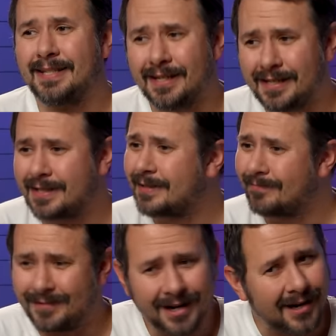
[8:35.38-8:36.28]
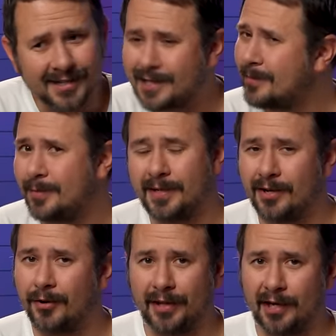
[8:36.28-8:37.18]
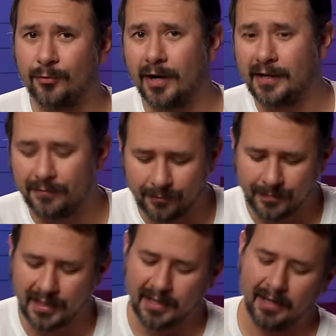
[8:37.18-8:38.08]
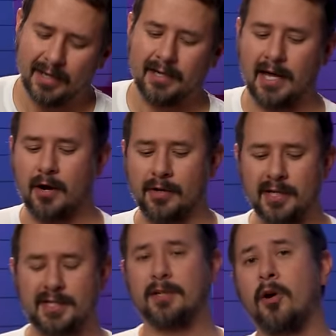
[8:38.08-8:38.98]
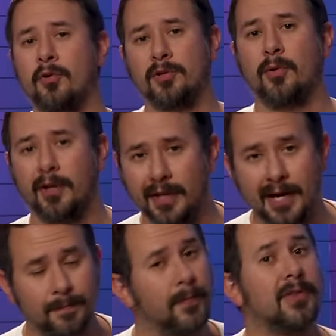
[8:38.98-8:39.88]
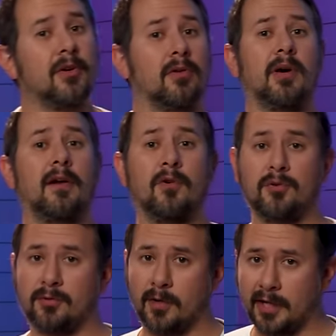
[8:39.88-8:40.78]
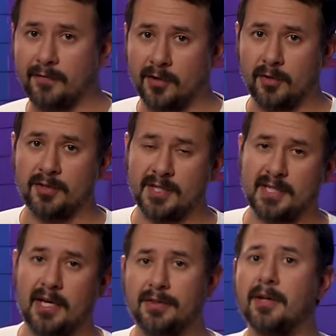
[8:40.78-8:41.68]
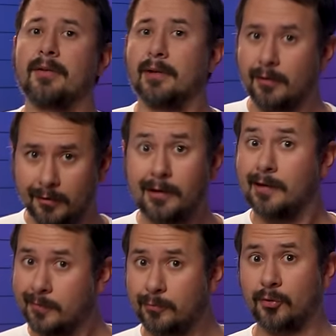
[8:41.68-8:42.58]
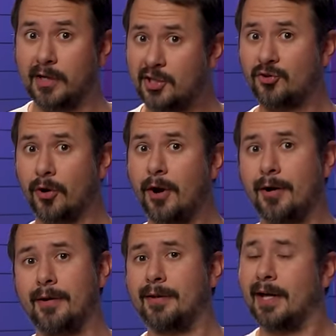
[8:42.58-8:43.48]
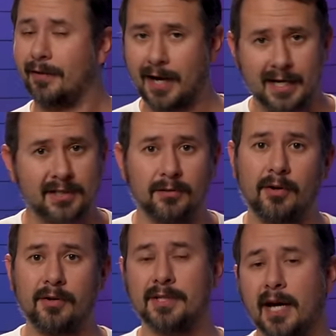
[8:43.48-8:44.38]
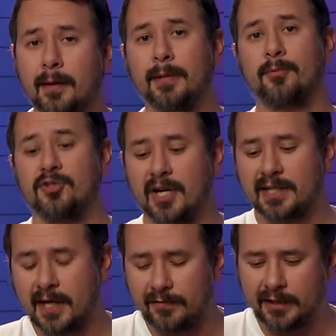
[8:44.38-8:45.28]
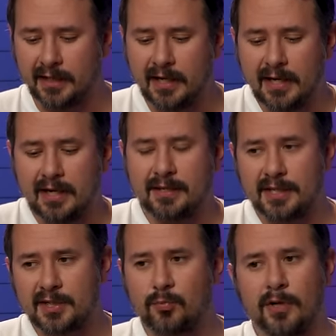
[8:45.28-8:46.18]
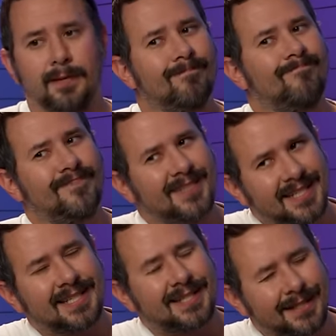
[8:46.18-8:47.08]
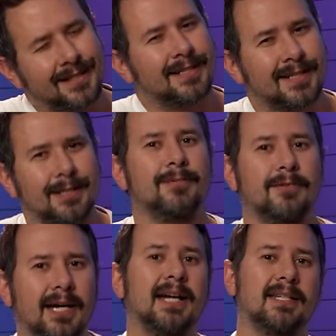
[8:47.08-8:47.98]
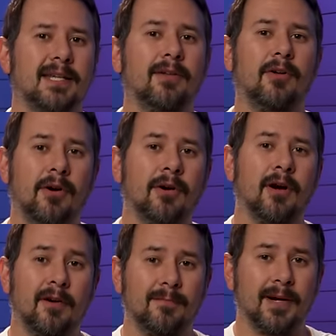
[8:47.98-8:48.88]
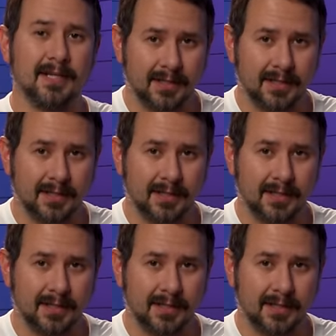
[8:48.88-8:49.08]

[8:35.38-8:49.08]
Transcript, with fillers: does not seem to be all that great for me. Now it is an eau de toilette, but there are a lot of eau de toilette fragrances out there that are pretty strong, that last a long time, that project heavily. This one does not seem to last that long off my